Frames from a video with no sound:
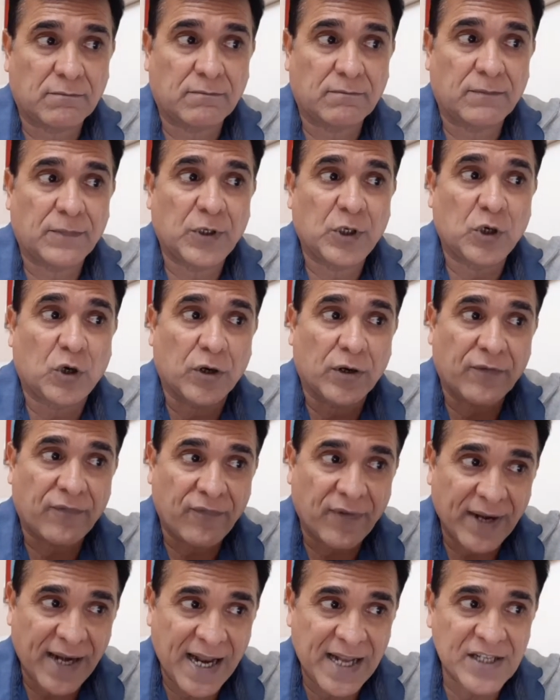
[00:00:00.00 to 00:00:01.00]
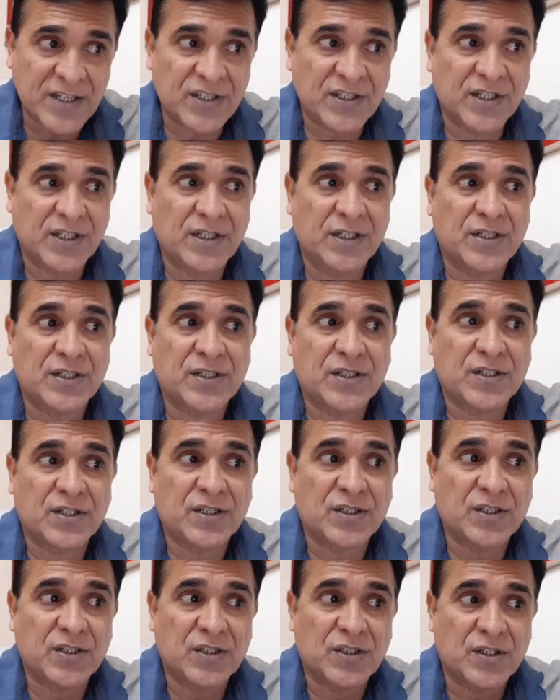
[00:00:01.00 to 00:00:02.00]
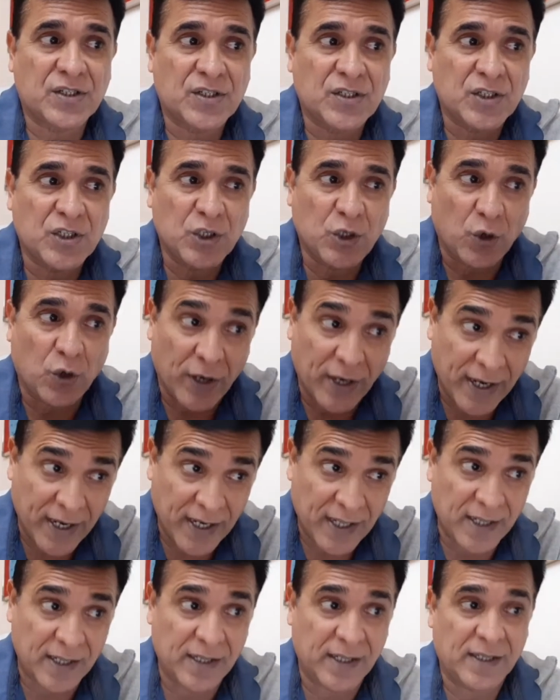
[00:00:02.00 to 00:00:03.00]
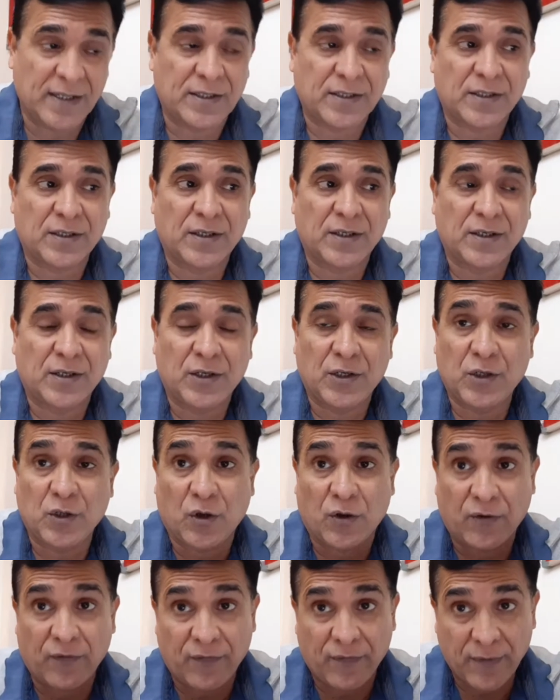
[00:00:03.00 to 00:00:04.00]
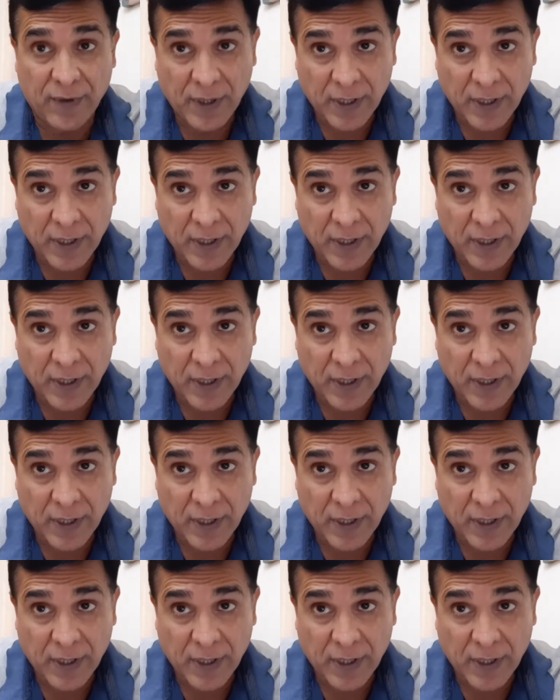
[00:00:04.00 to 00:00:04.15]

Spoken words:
your finances, your health, your